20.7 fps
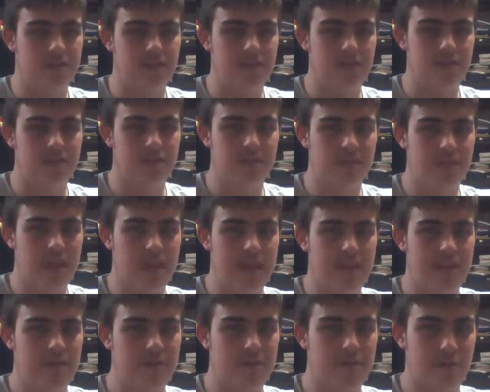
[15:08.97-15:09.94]
and
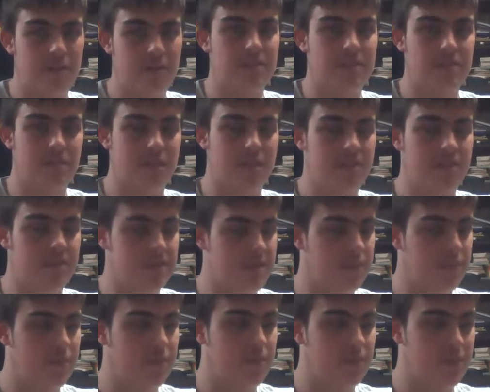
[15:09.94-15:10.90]
then the ones that were out in the
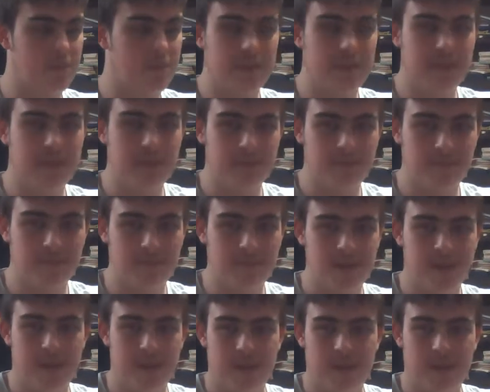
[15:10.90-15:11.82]
sun were a bit rusted.